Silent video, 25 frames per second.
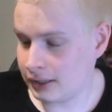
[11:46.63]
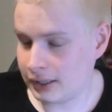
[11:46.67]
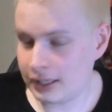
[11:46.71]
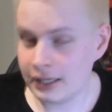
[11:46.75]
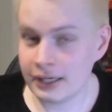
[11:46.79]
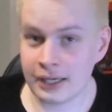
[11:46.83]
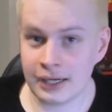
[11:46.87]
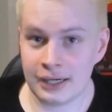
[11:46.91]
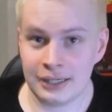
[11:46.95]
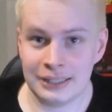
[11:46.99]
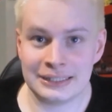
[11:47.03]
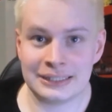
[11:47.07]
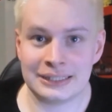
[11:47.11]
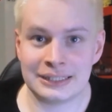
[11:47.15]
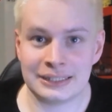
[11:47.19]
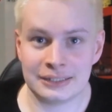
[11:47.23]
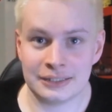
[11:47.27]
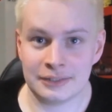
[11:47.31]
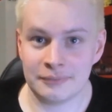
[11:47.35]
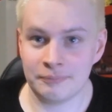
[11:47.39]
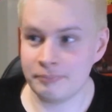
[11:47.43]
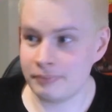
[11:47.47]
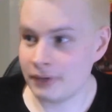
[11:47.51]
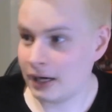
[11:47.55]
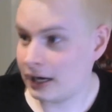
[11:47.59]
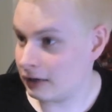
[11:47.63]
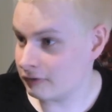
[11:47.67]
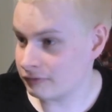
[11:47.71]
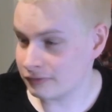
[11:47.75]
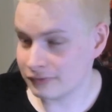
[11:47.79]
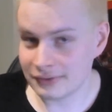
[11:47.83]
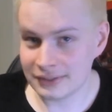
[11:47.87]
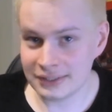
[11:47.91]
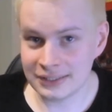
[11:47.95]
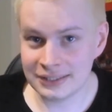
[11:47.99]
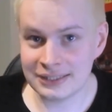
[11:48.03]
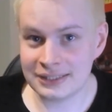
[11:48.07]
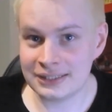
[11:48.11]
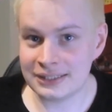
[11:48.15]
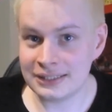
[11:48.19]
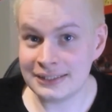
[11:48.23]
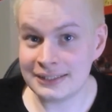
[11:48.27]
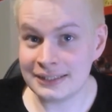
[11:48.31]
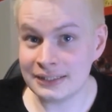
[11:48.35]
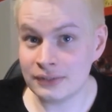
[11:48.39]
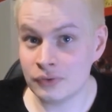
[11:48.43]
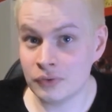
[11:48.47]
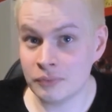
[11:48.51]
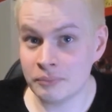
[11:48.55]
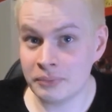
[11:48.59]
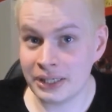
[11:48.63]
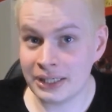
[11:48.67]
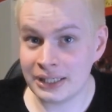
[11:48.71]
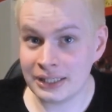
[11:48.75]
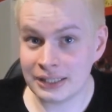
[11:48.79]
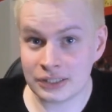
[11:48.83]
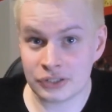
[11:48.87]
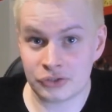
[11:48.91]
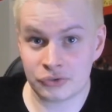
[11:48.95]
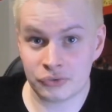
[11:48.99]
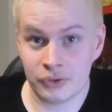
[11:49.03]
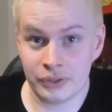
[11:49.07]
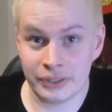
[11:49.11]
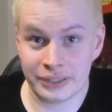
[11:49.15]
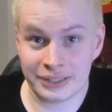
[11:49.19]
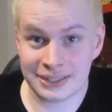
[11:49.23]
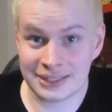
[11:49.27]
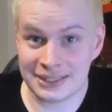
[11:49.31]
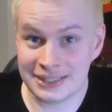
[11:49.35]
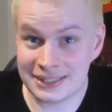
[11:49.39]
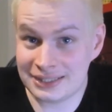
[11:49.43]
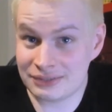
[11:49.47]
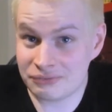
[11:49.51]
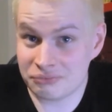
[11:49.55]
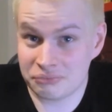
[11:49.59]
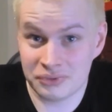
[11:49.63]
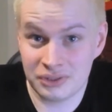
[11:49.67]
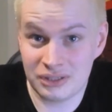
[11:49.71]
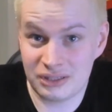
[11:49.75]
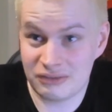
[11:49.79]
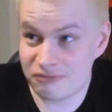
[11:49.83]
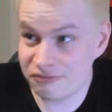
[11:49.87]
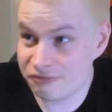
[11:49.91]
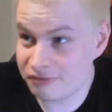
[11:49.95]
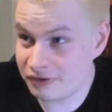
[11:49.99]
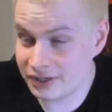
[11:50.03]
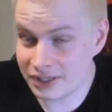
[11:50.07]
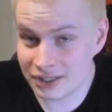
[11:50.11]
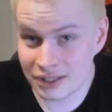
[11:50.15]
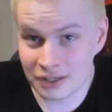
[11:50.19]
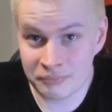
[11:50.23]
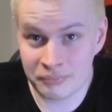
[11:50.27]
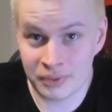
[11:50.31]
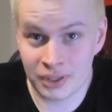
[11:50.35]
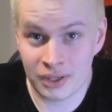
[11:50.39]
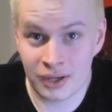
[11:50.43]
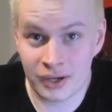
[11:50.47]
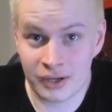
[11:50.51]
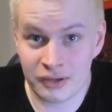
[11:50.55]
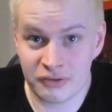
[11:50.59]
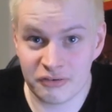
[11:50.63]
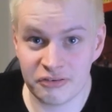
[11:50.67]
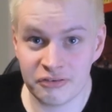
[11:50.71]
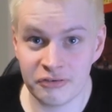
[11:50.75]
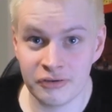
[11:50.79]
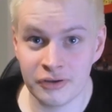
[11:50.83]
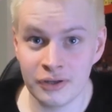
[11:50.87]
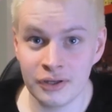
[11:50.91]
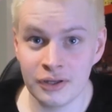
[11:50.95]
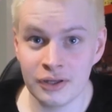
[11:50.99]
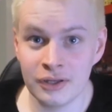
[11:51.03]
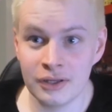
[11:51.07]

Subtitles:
I can't sleep after this. He's in all my electronics. This is really fucking up my life.